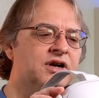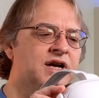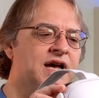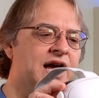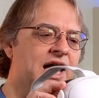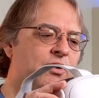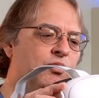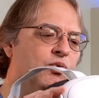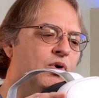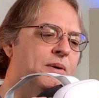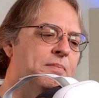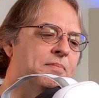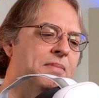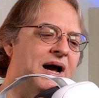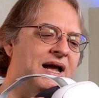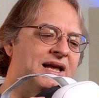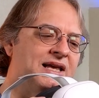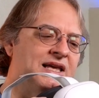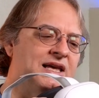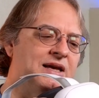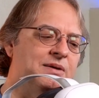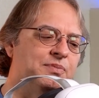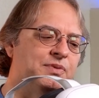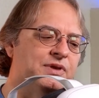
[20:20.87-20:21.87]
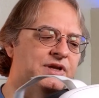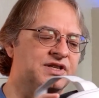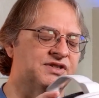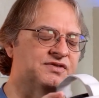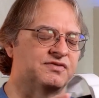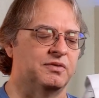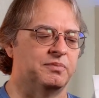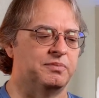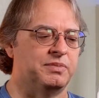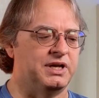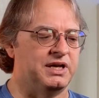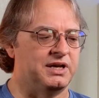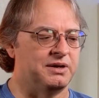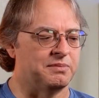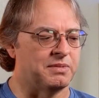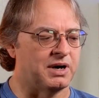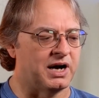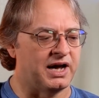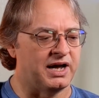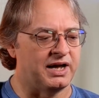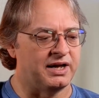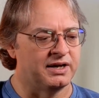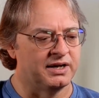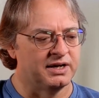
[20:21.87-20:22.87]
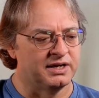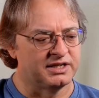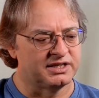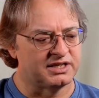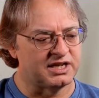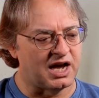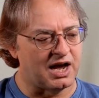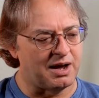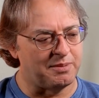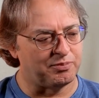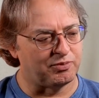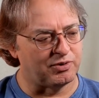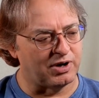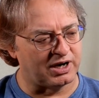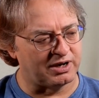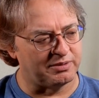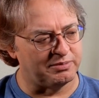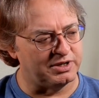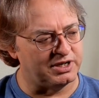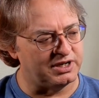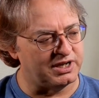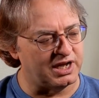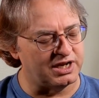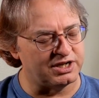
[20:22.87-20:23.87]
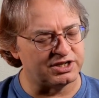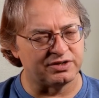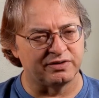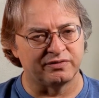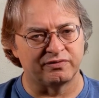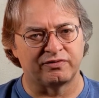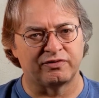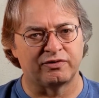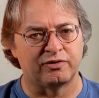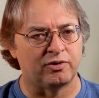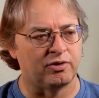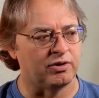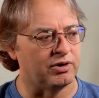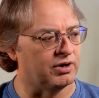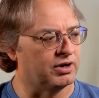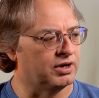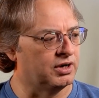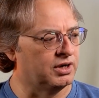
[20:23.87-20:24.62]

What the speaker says: and what might keep this from being my top recommendation for